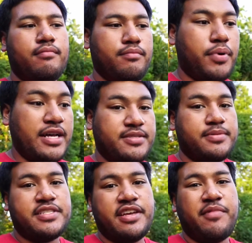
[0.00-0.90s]

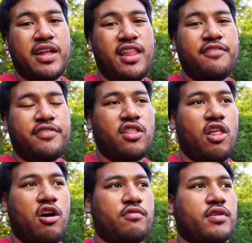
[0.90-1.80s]
possibly save my life in the
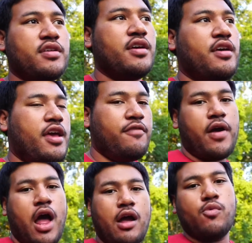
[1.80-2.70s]
long run
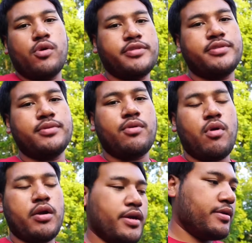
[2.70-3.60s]
if I were to
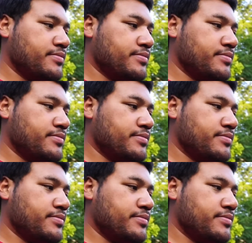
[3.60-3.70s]
acquire it.